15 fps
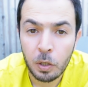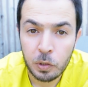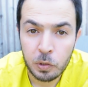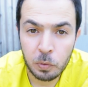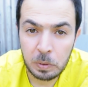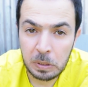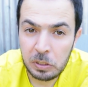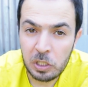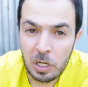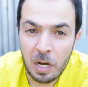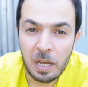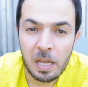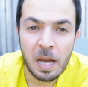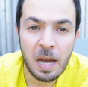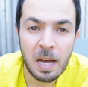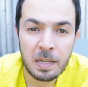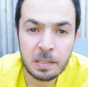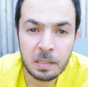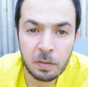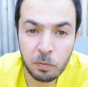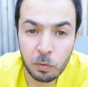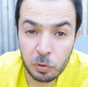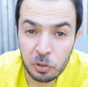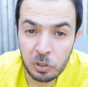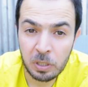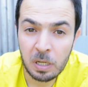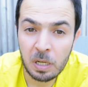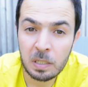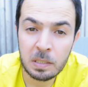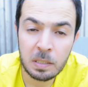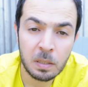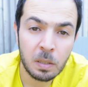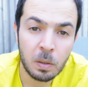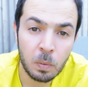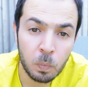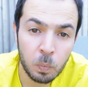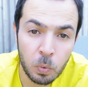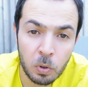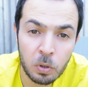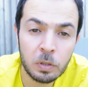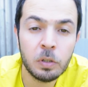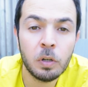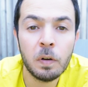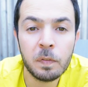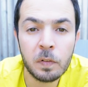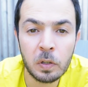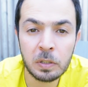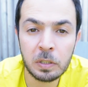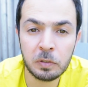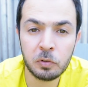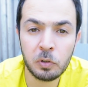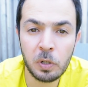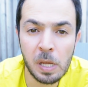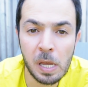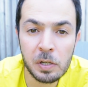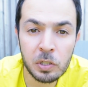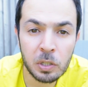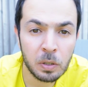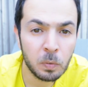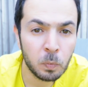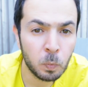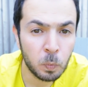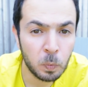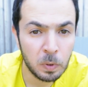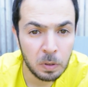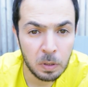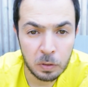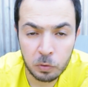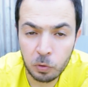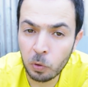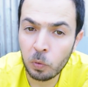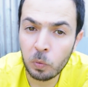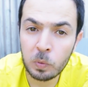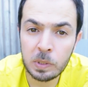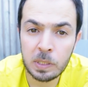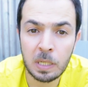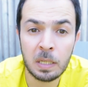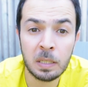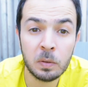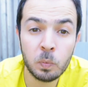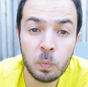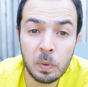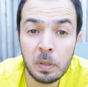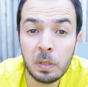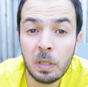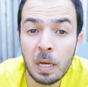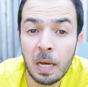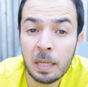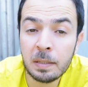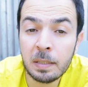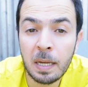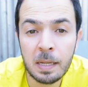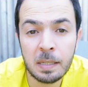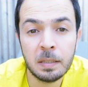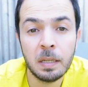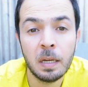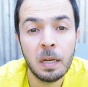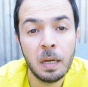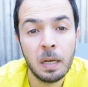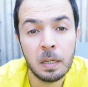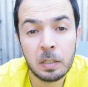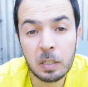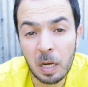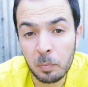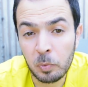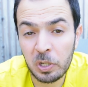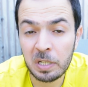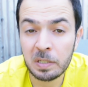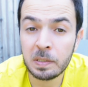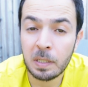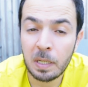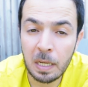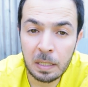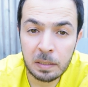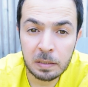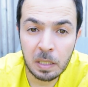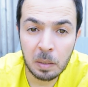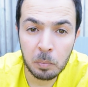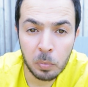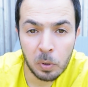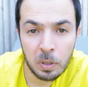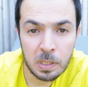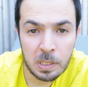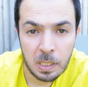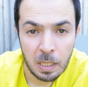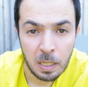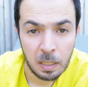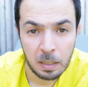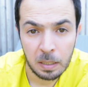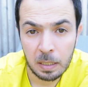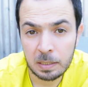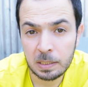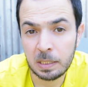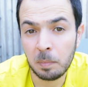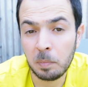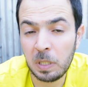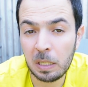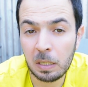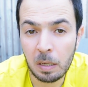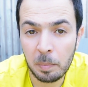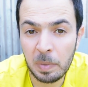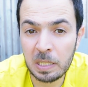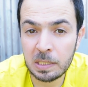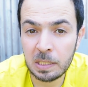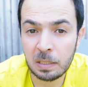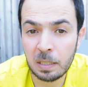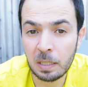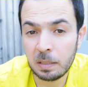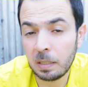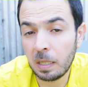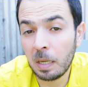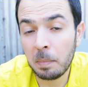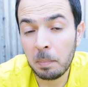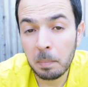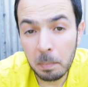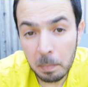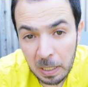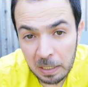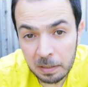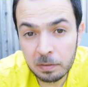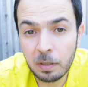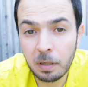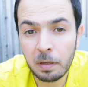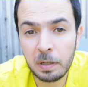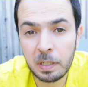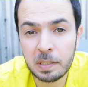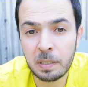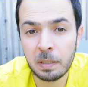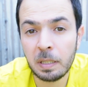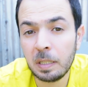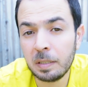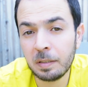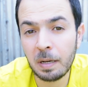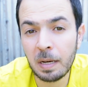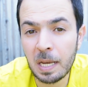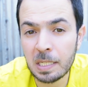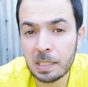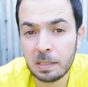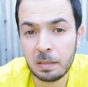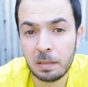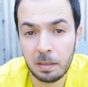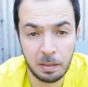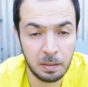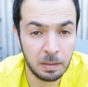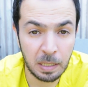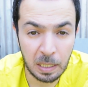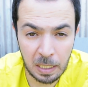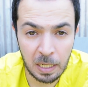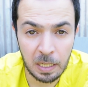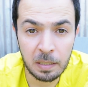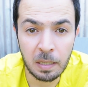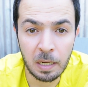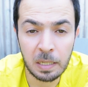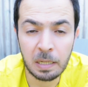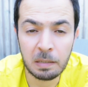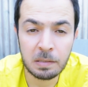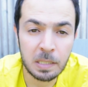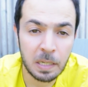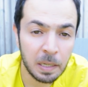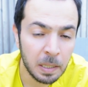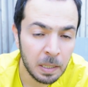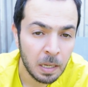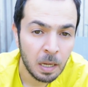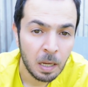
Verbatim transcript: so dji has revolutionized the world of content creation with the drones and with the handheld cameras and gimbals. That's something amazing that they made recently in the last decade, I can say.